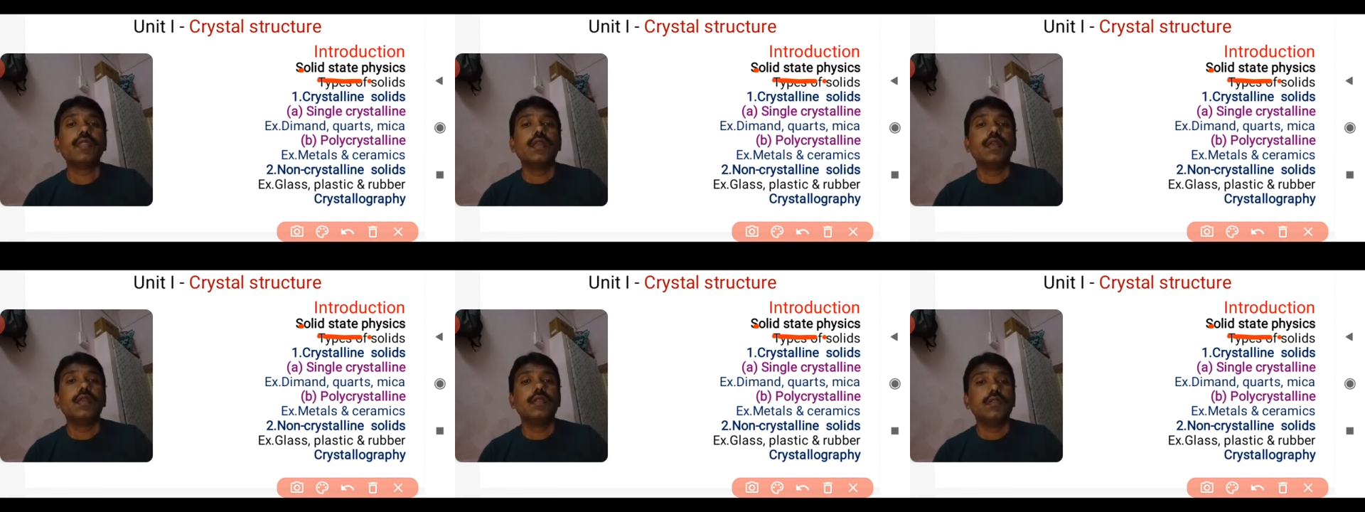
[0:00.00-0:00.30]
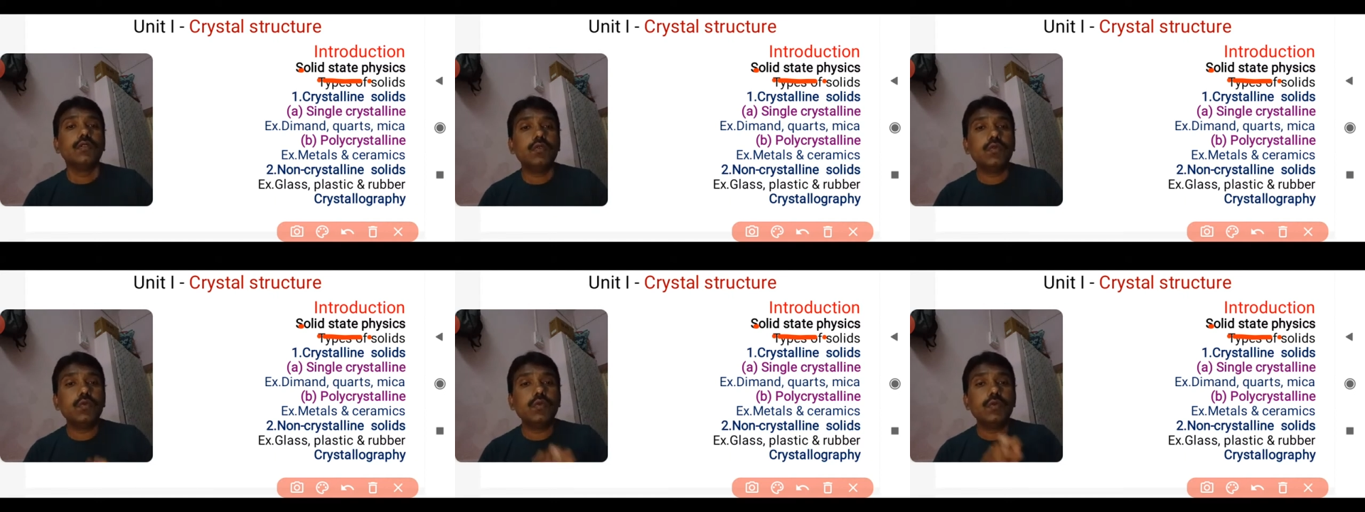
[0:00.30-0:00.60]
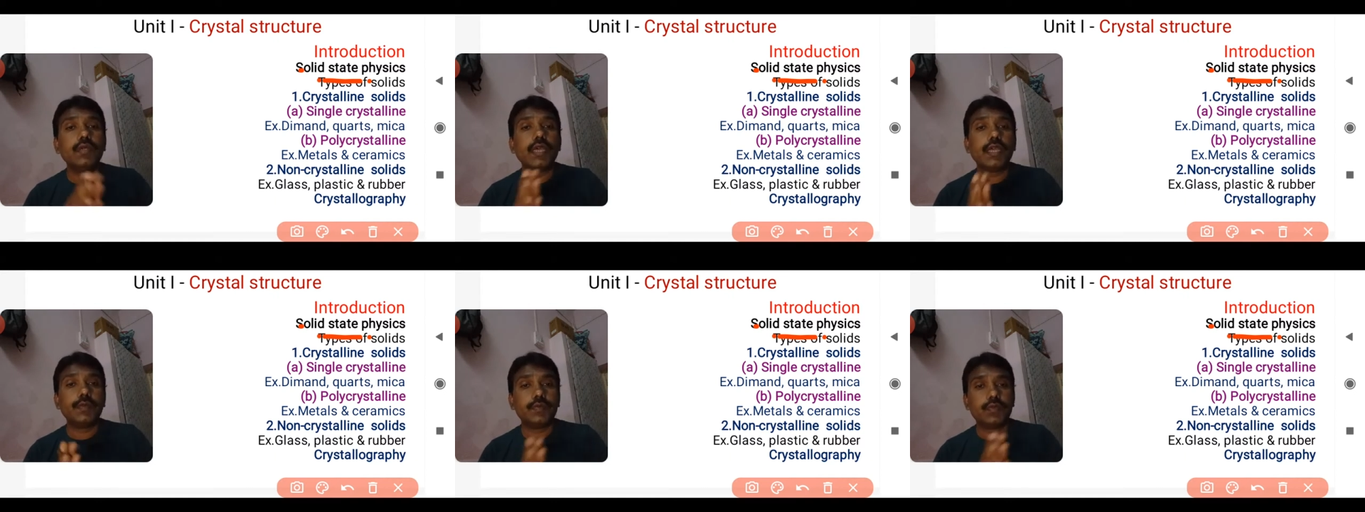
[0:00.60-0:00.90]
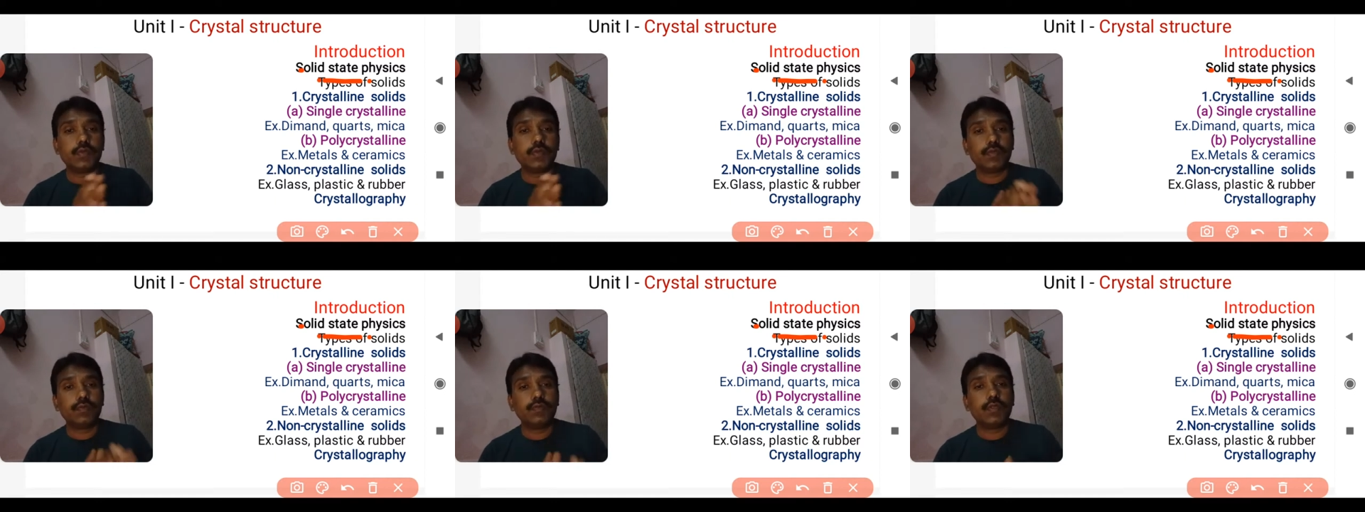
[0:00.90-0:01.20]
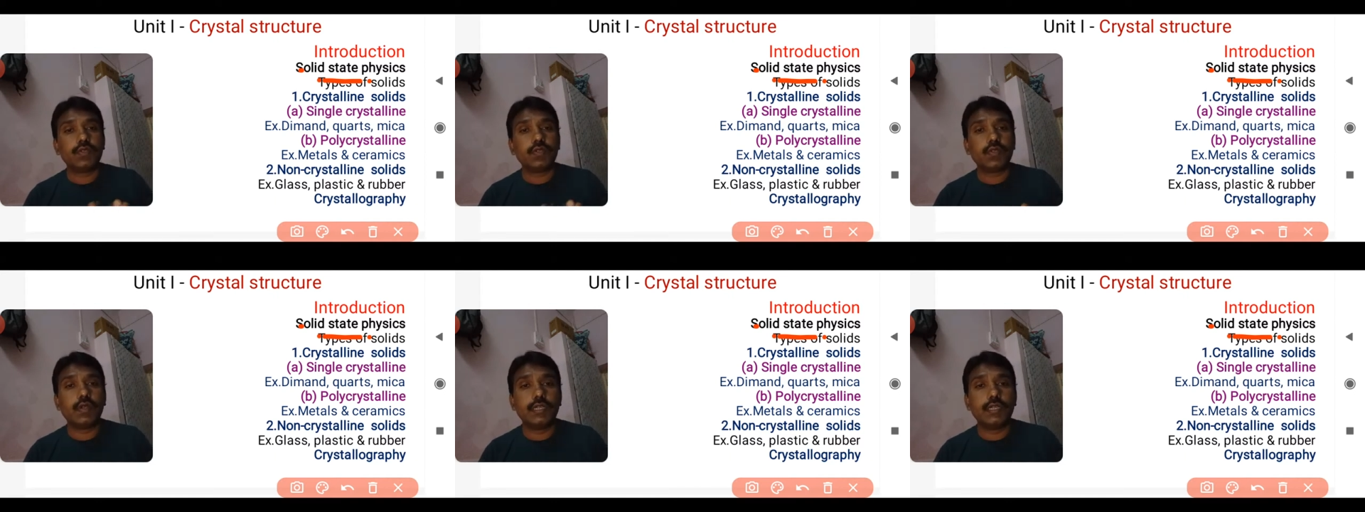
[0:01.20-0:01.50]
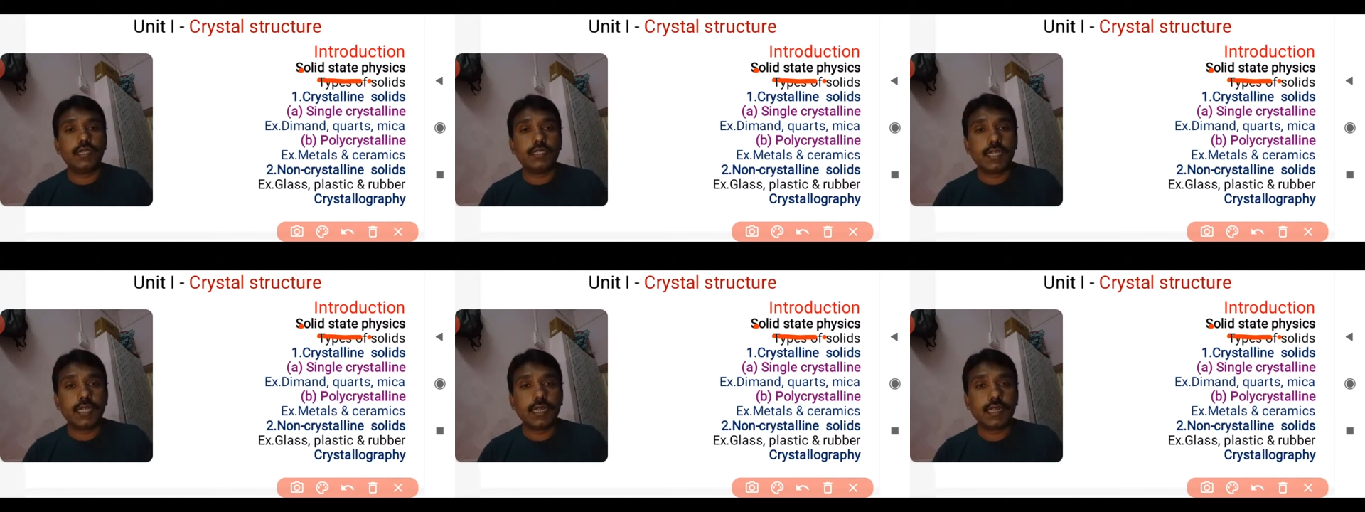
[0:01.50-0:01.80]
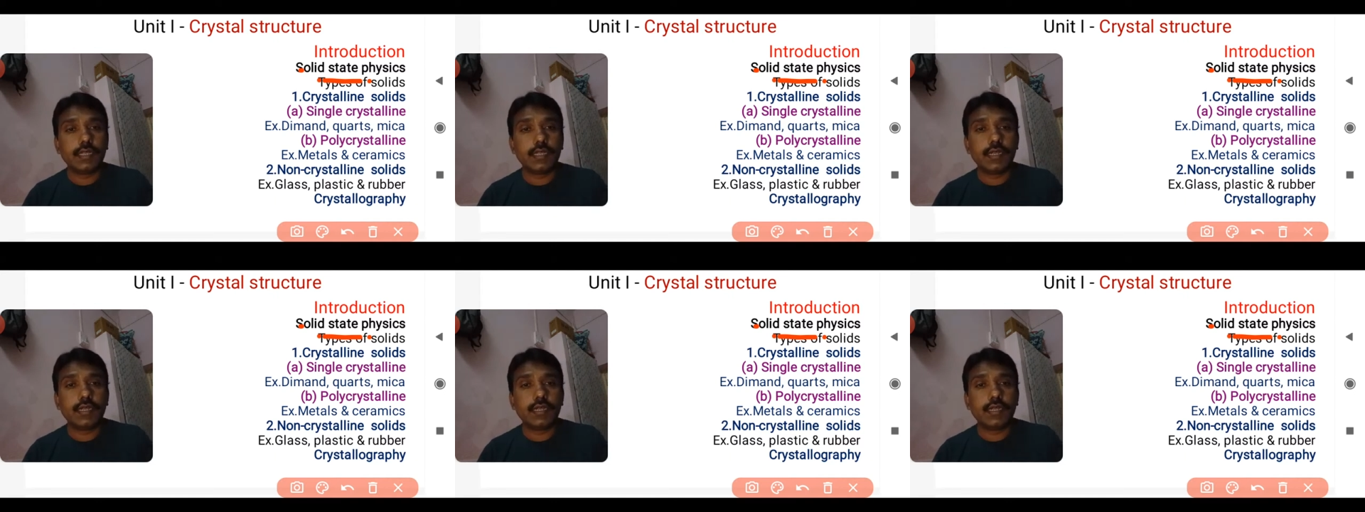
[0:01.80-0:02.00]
two types of the solids are there.